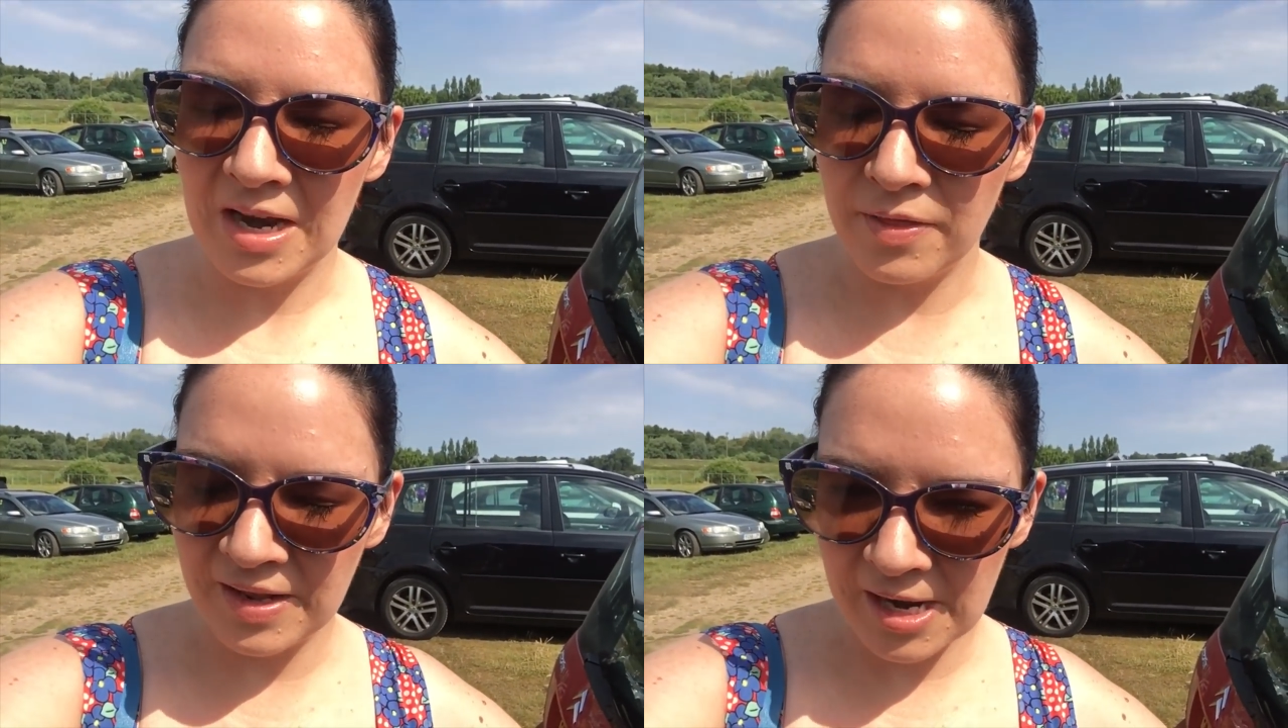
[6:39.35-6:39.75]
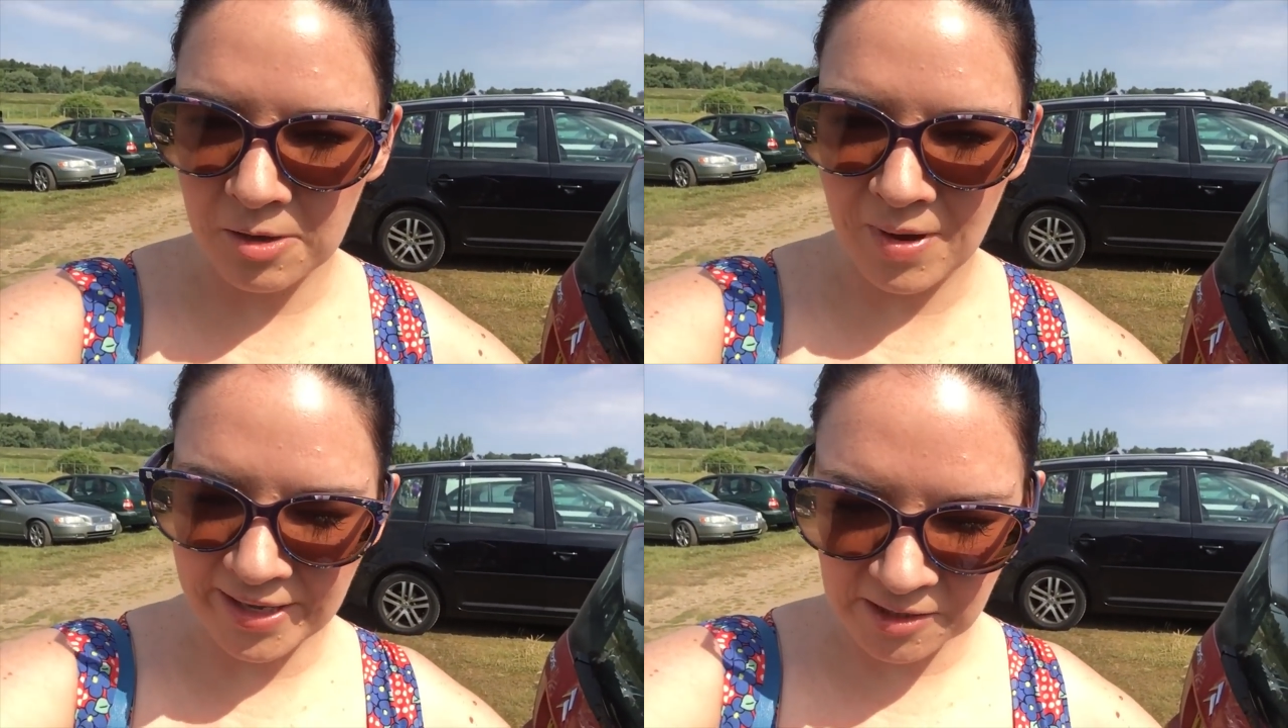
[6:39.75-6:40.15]
and I think they're
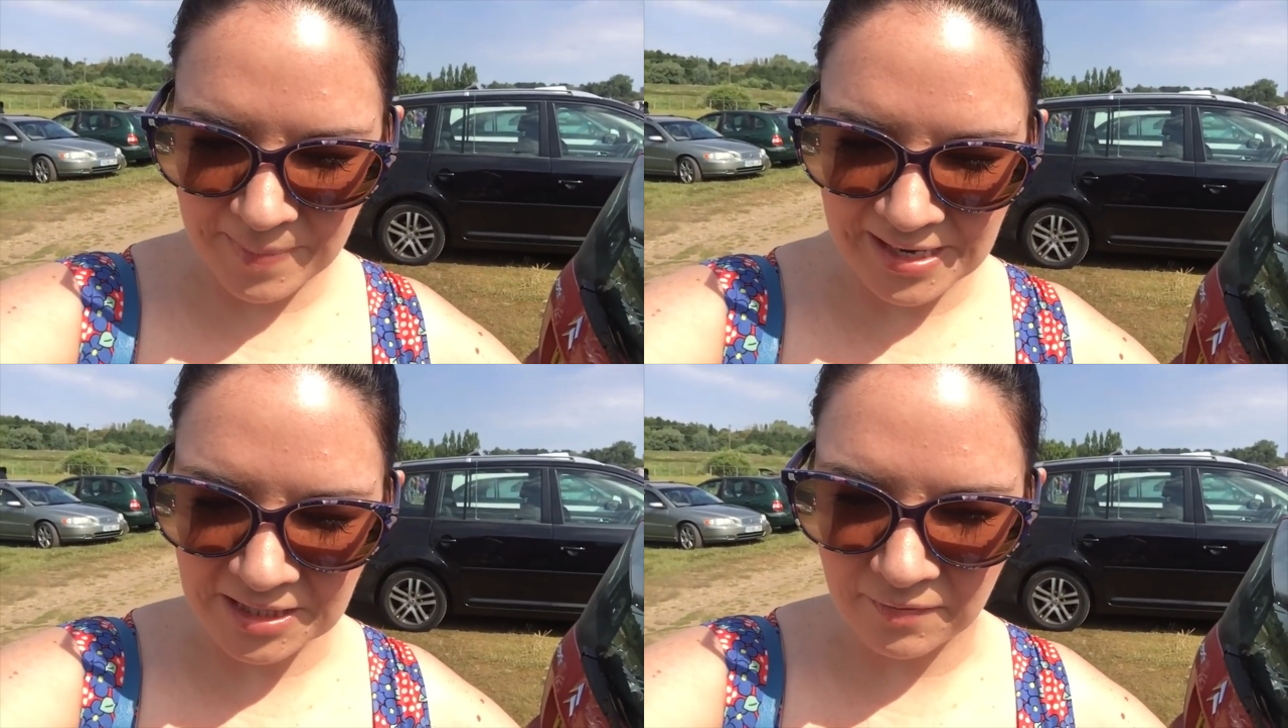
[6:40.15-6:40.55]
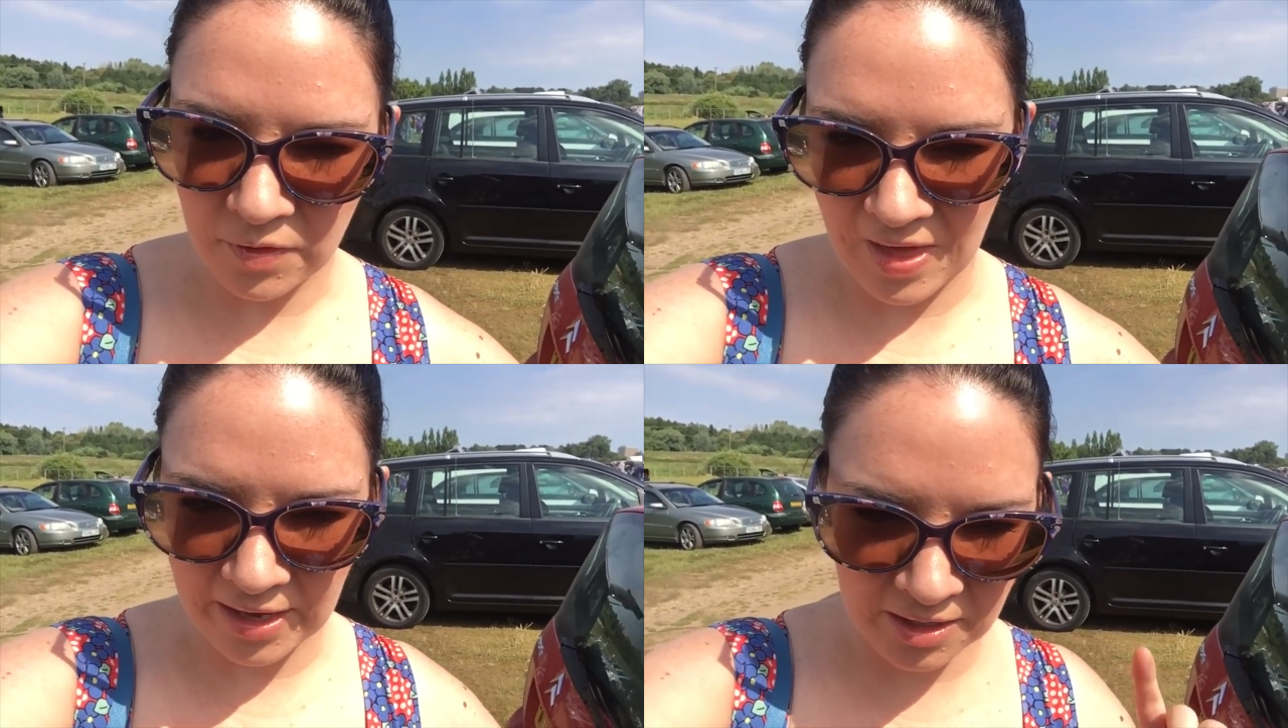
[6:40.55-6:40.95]
quite
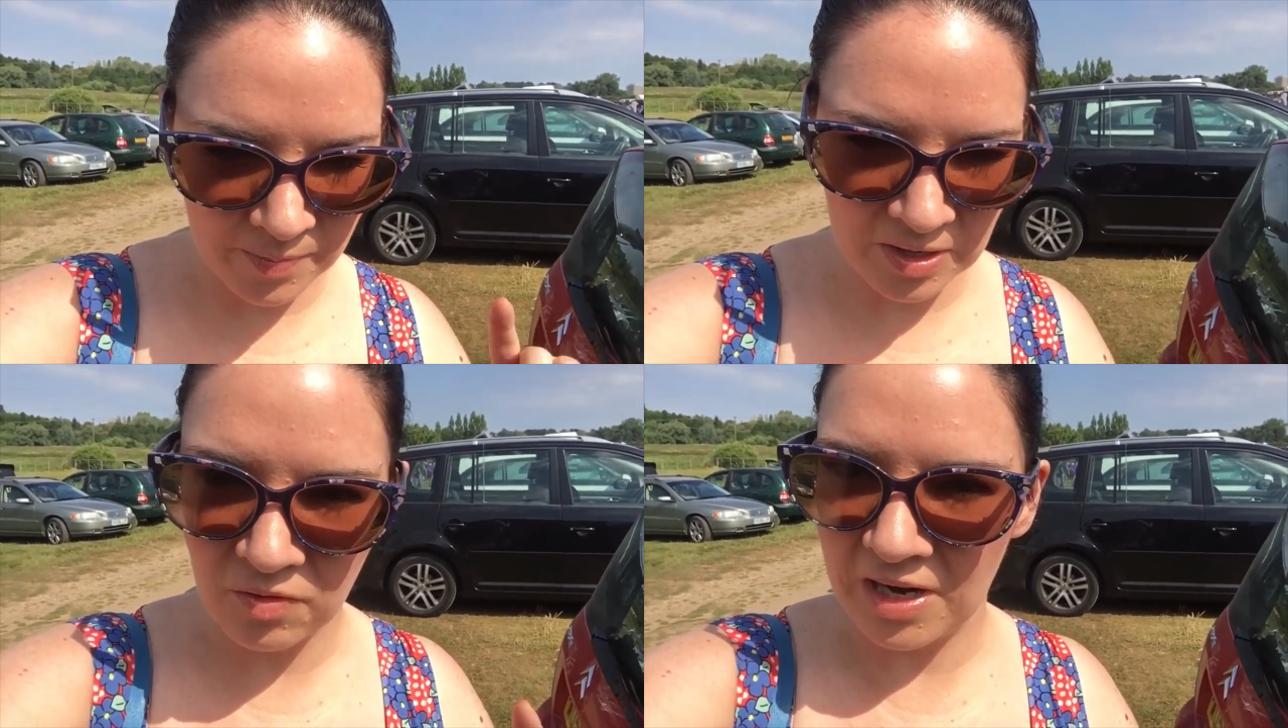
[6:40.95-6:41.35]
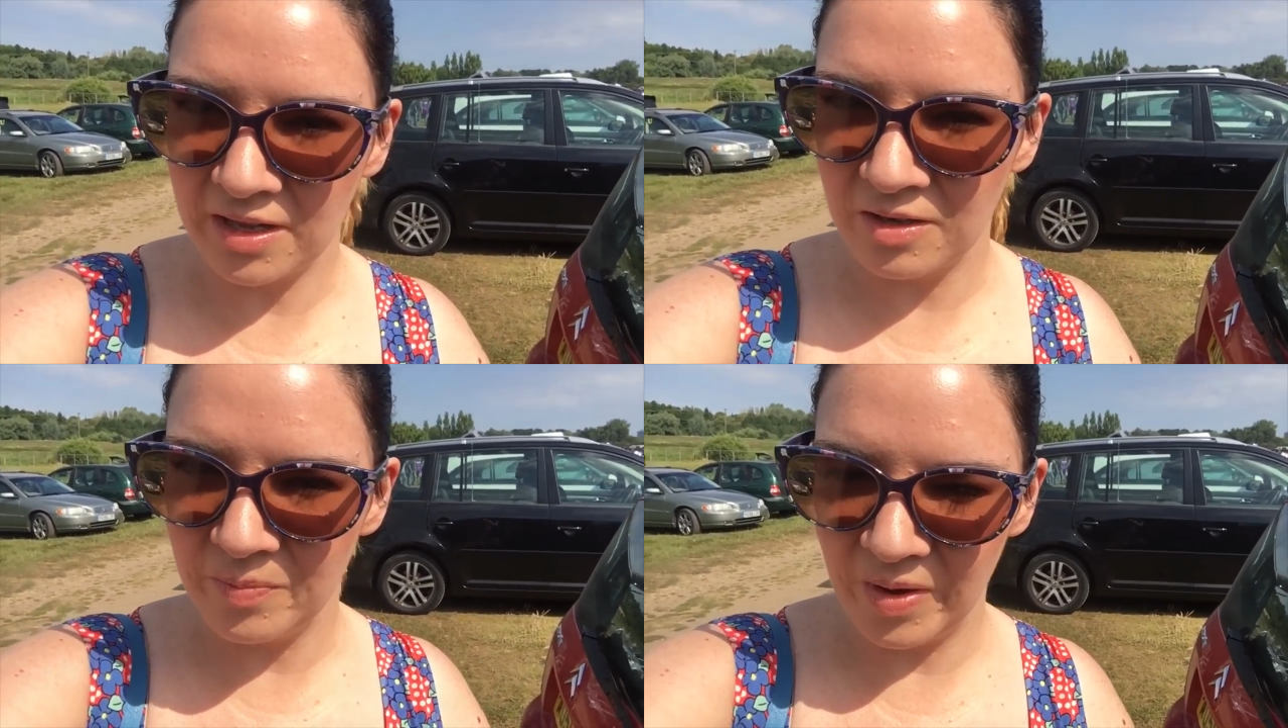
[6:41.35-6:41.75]
expensive that could have been a
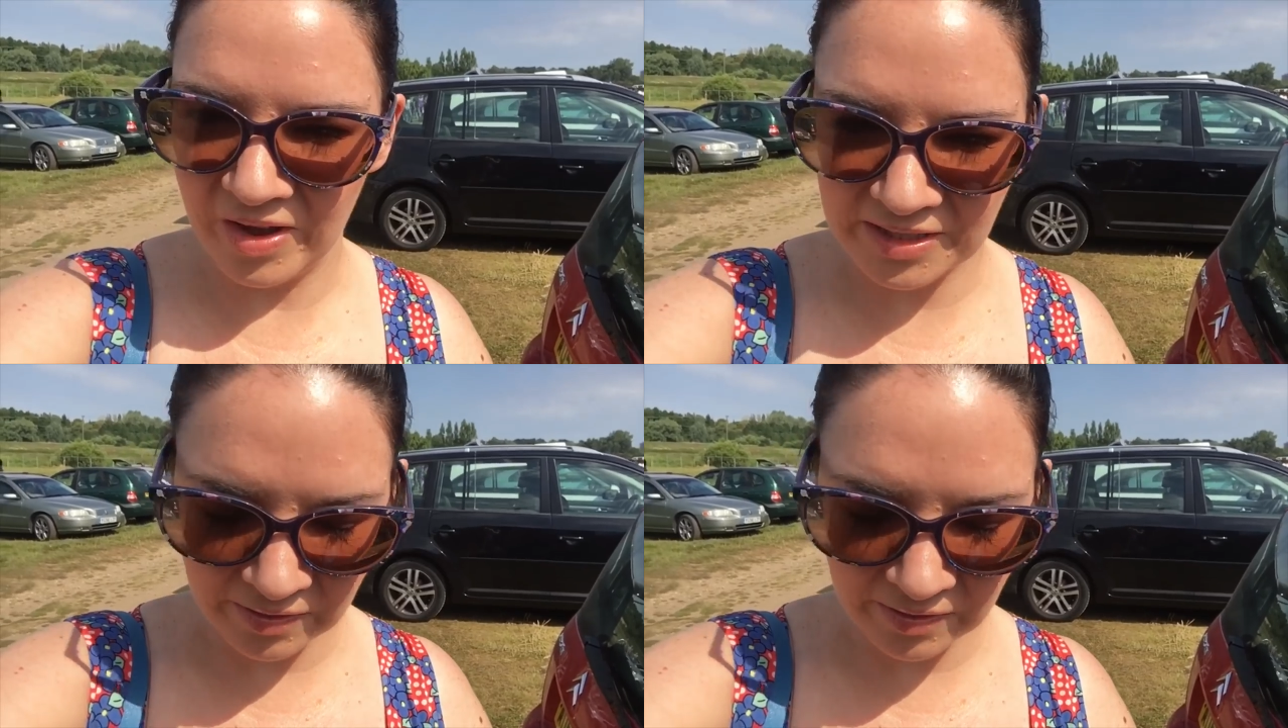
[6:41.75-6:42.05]
really good buy